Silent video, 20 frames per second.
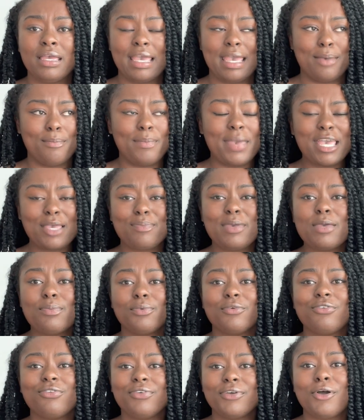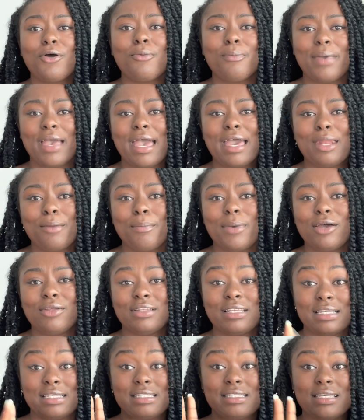and make people feel bad
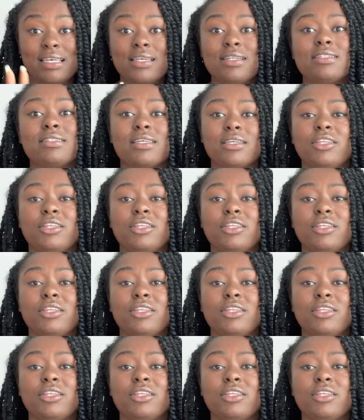about the sins